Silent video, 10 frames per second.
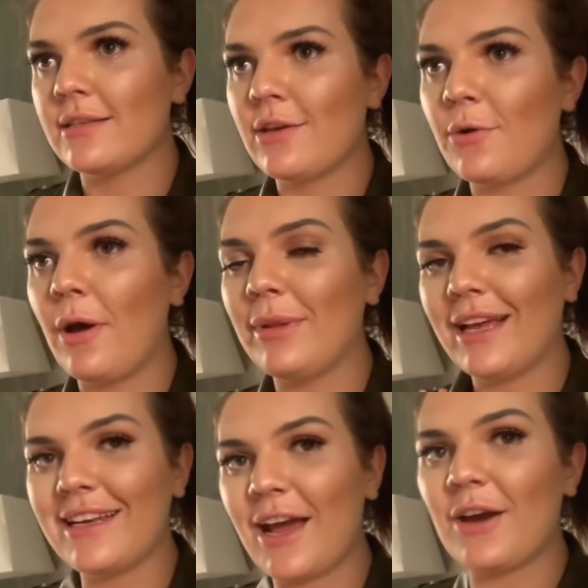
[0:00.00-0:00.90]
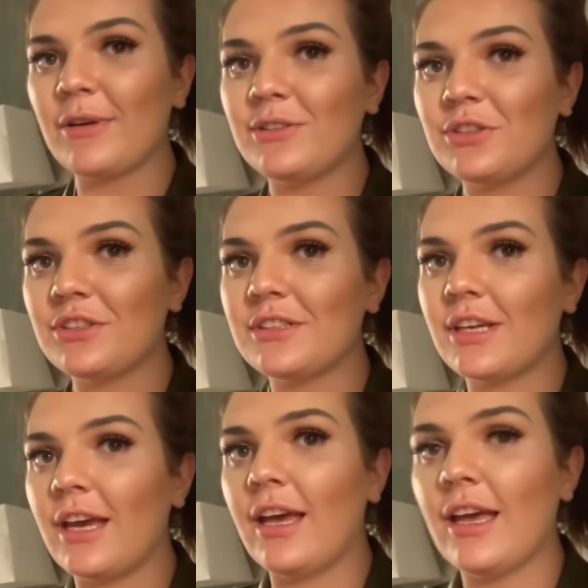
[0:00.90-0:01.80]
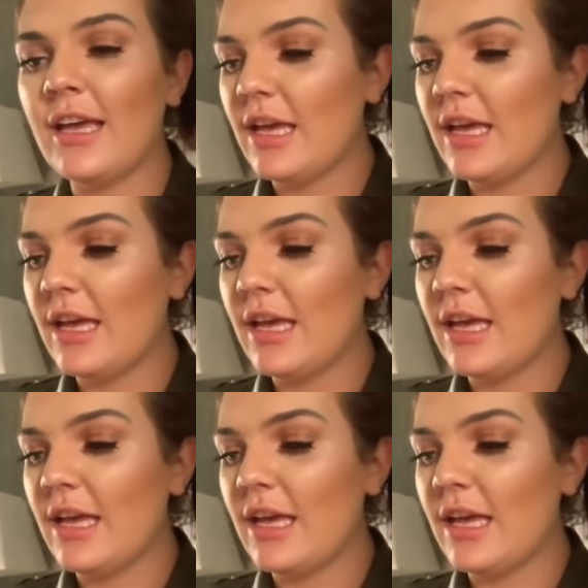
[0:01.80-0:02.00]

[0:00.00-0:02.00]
So our plan now is just to